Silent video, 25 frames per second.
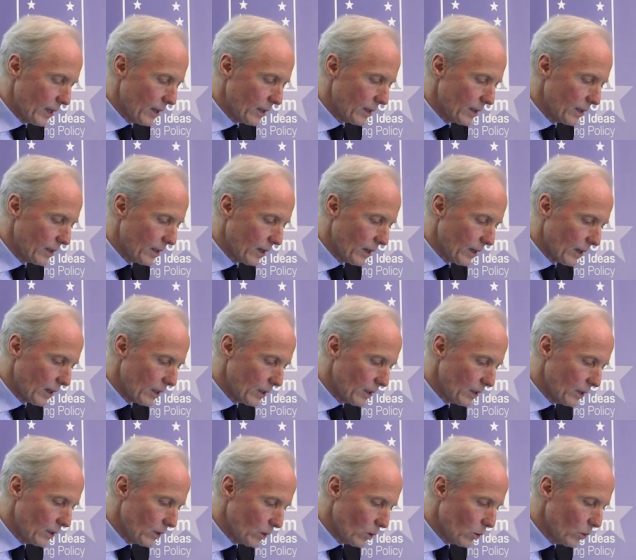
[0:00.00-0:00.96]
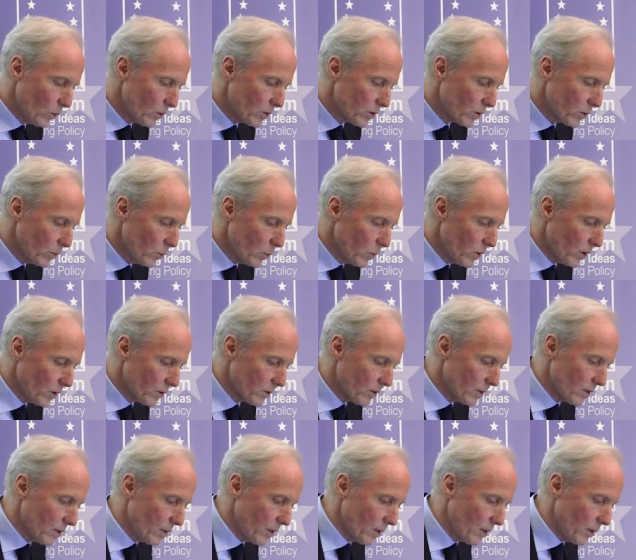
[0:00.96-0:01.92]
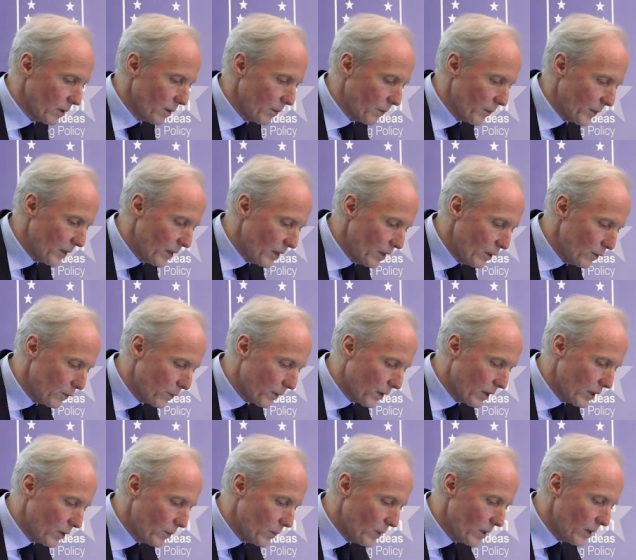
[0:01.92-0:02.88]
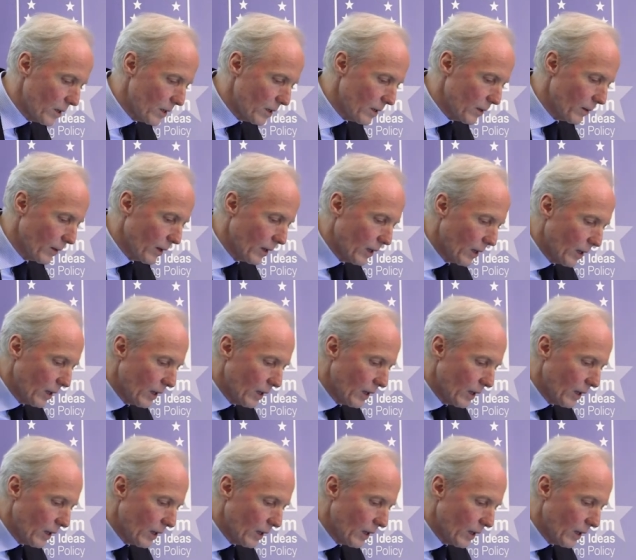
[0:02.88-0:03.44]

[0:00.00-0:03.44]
And I also want, um, if I may,